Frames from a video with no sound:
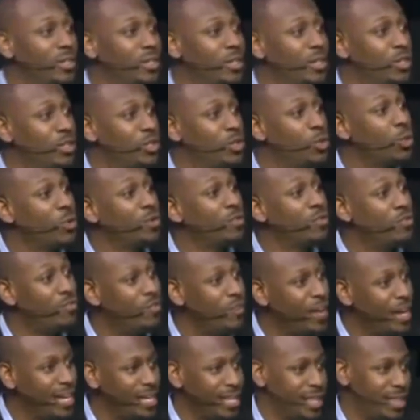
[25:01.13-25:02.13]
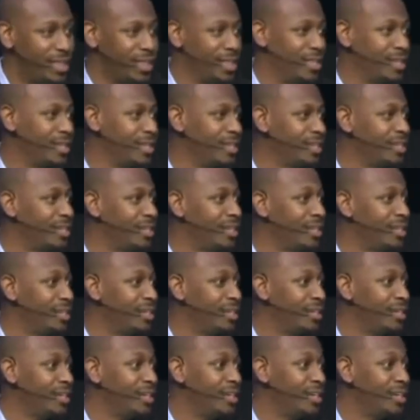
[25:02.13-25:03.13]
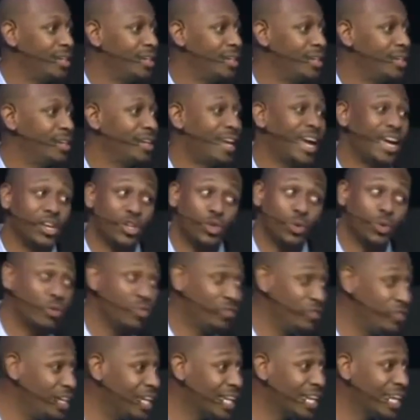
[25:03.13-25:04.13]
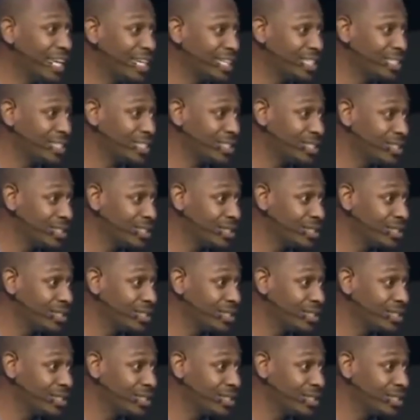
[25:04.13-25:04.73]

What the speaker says: your faith, not your feelings.